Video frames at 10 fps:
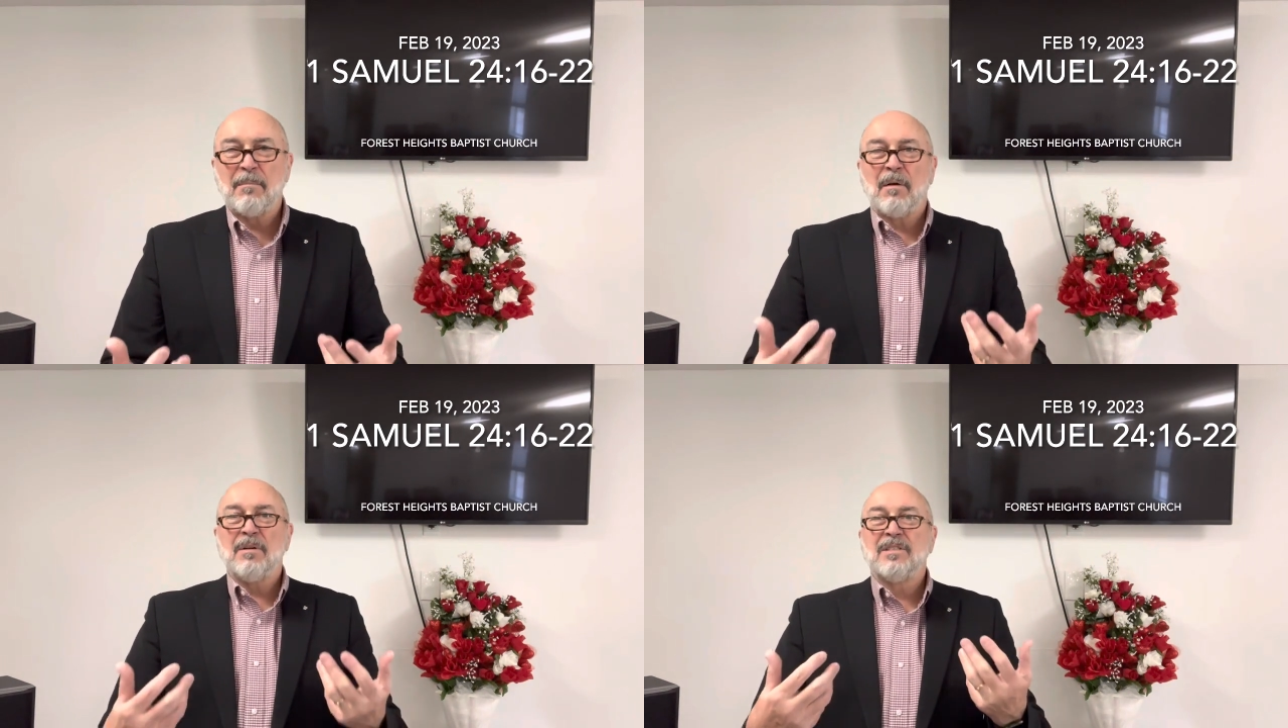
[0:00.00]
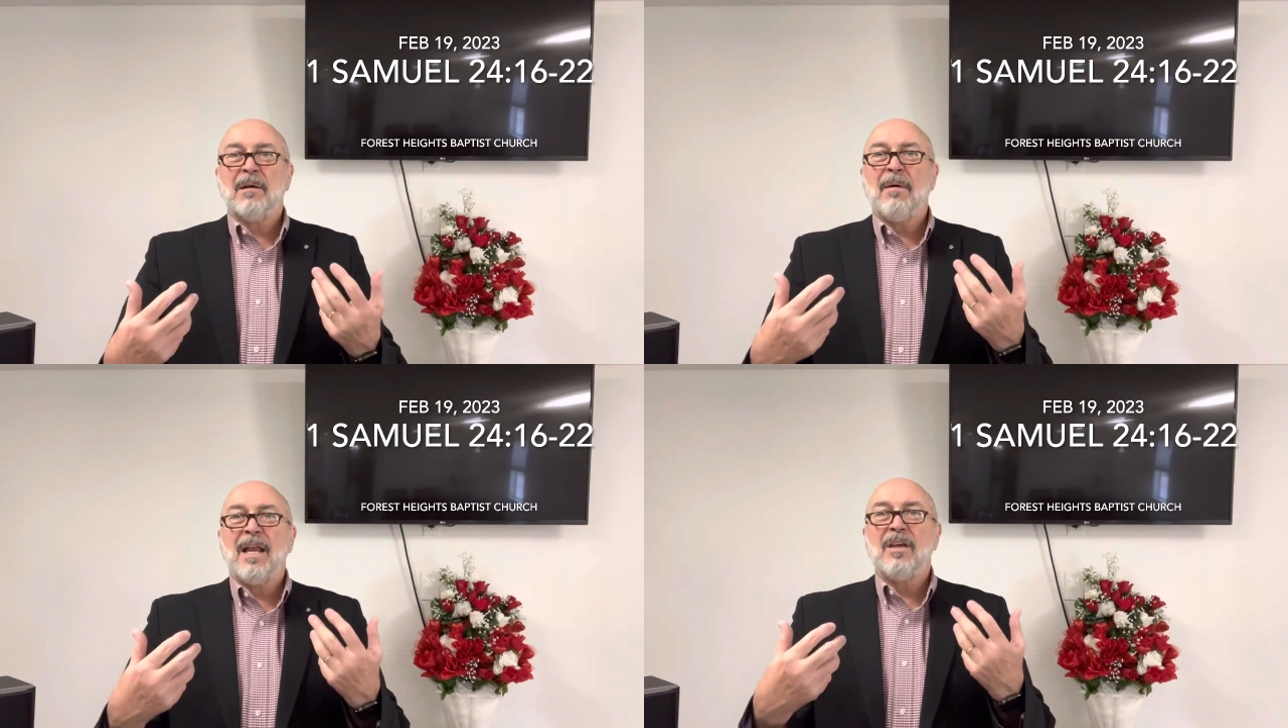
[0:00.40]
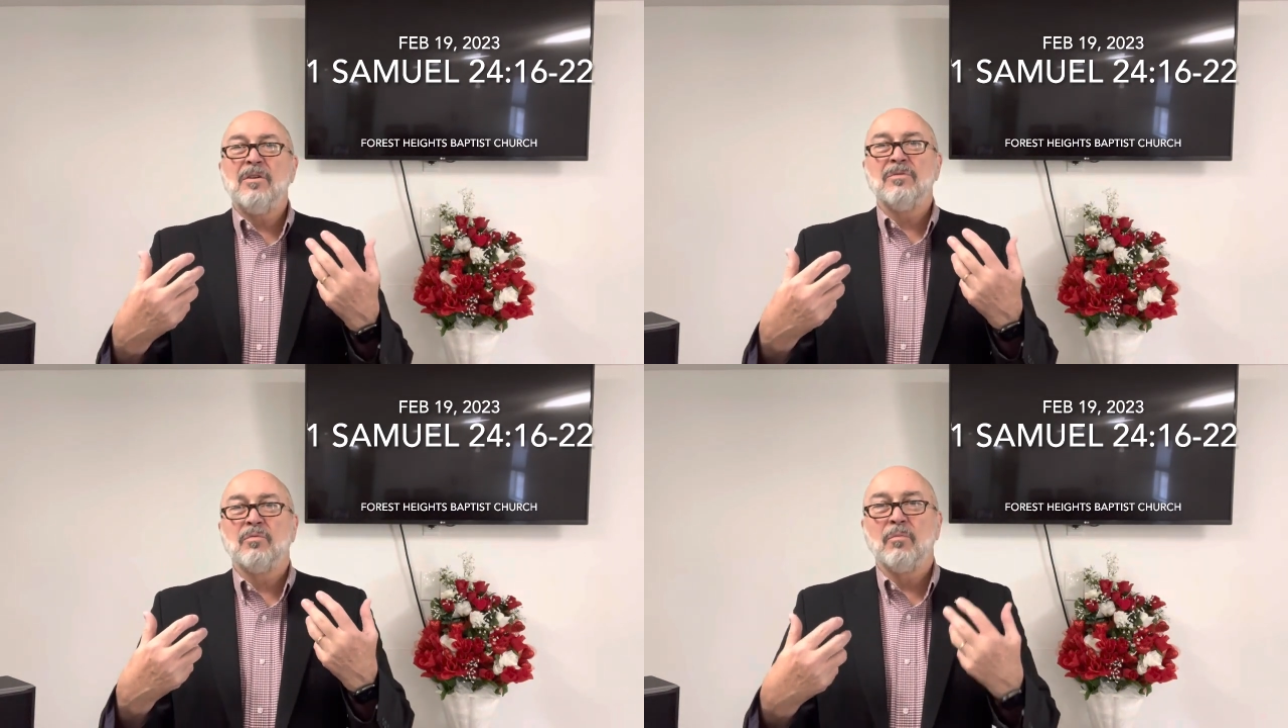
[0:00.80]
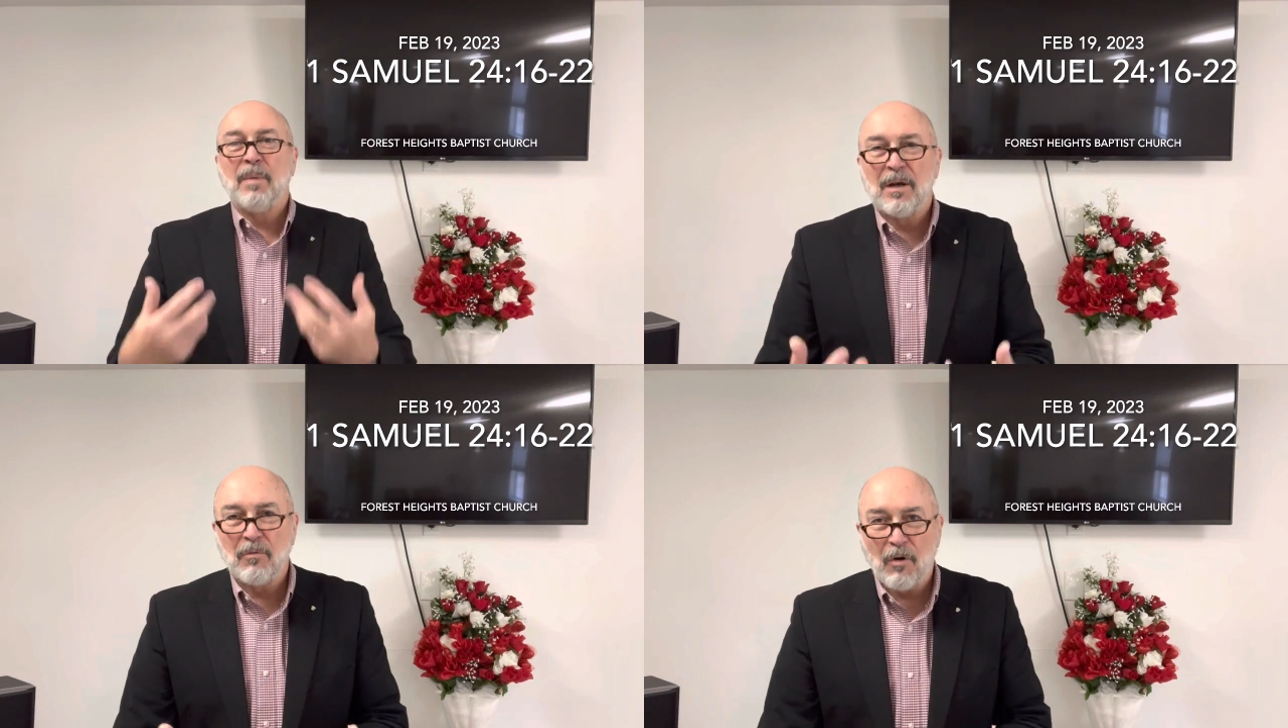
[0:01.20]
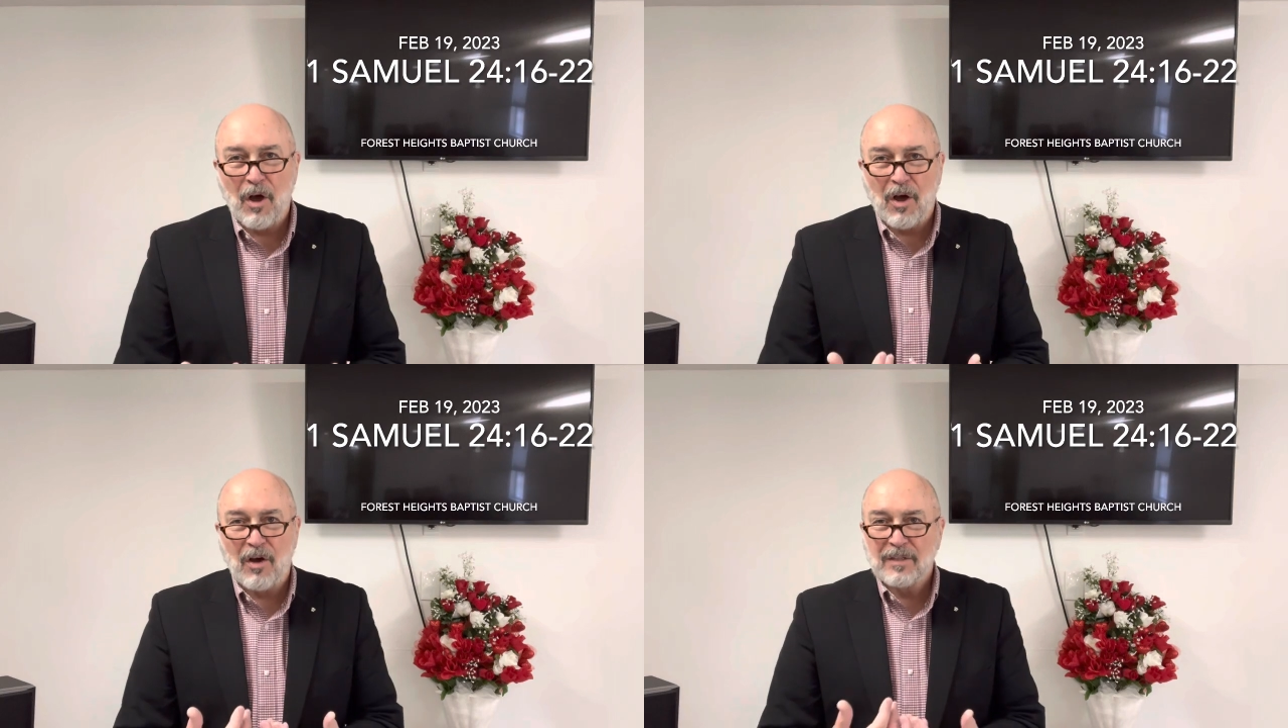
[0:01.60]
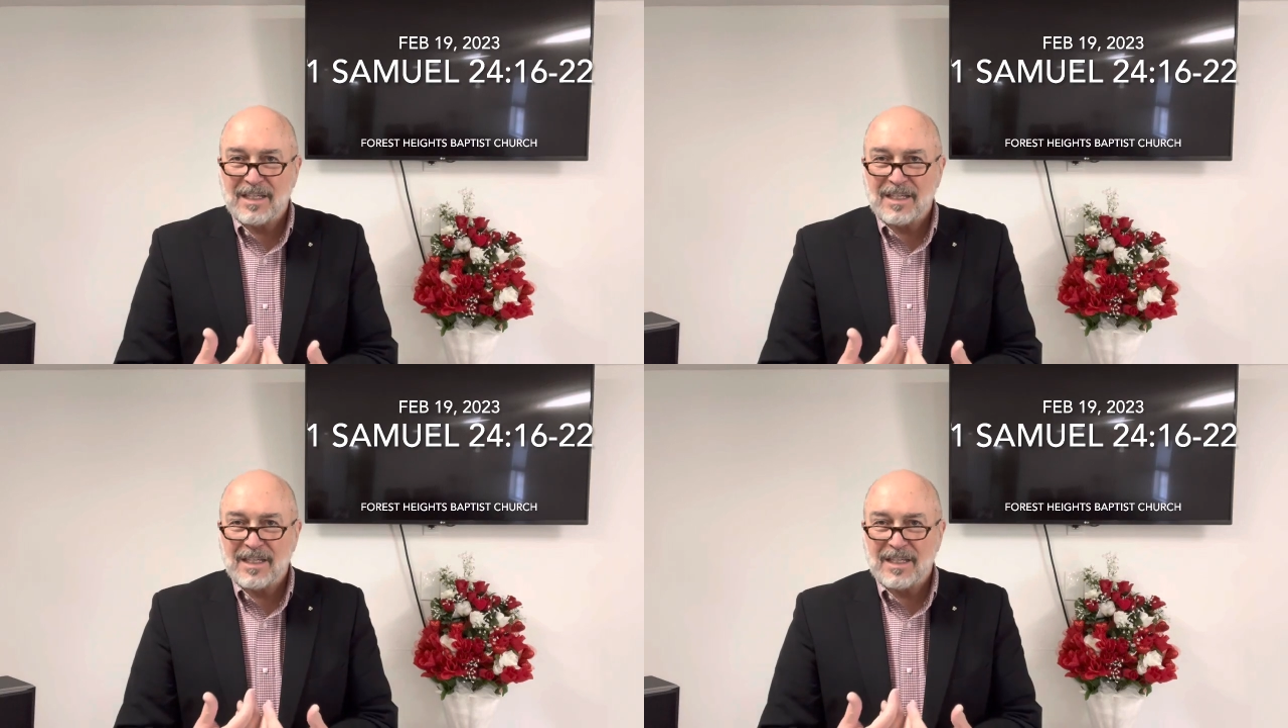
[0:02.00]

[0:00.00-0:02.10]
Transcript: but when somebody who's been wronged,